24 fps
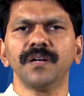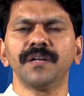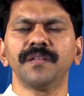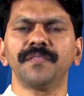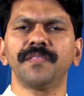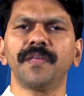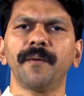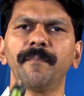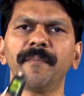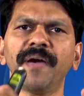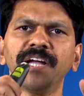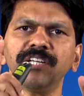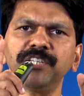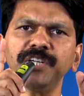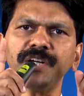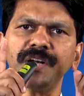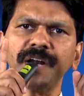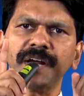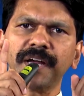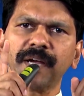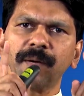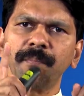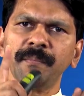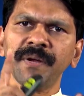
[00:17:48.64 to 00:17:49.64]
The major
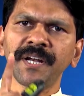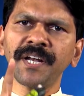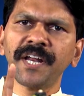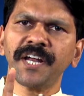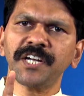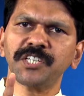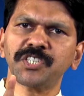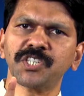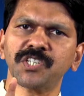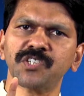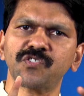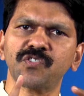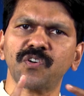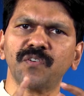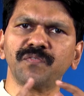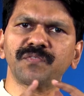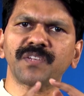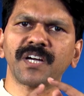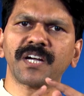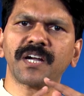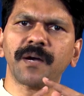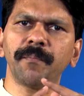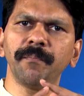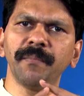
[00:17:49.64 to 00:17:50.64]
recommendations
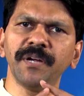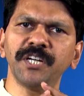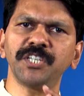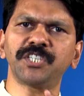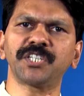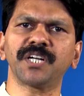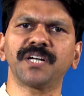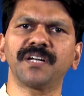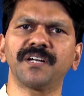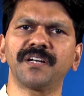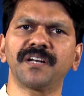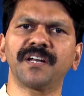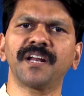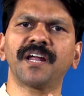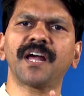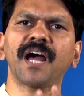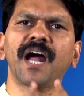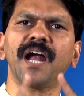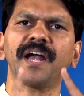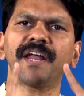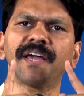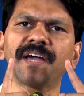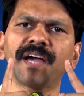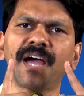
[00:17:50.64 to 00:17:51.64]
of the Commission
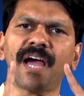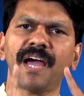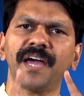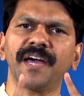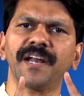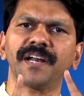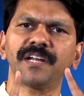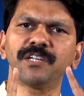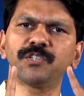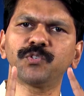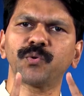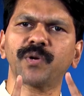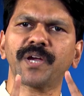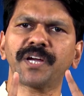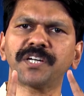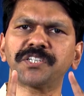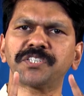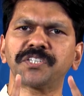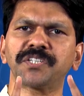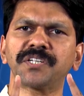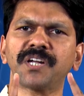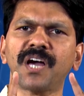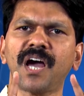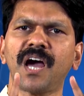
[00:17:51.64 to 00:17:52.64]
regarding higher
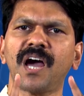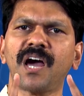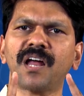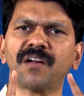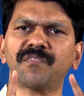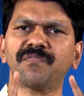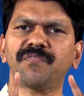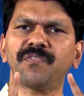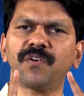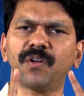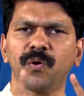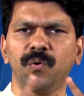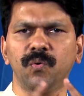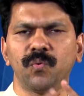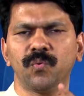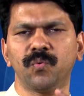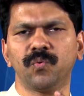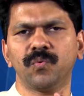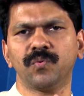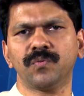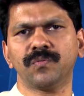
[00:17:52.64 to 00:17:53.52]
education are follow.